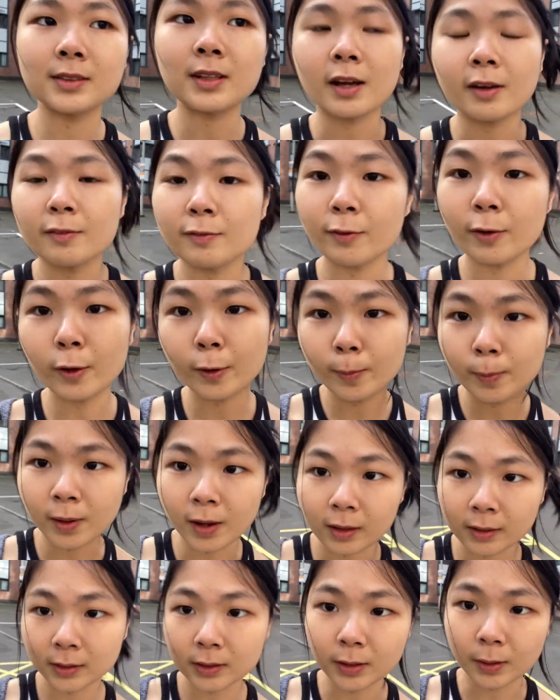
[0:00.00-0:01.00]
like four
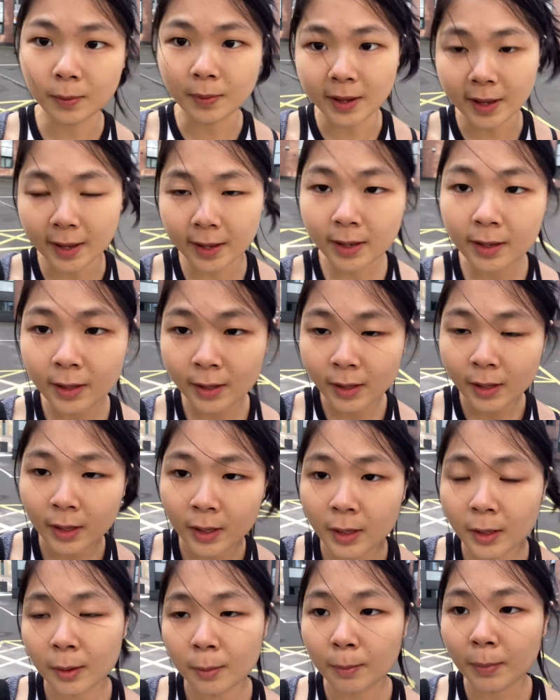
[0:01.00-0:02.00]
blocks away
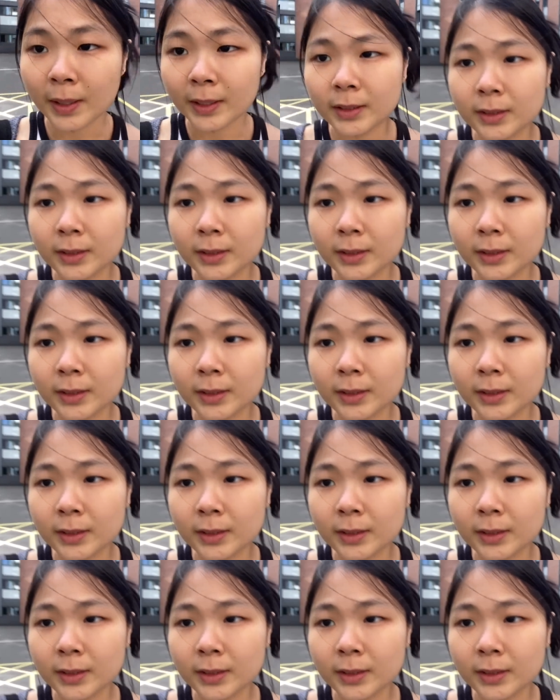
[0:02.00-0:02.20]
but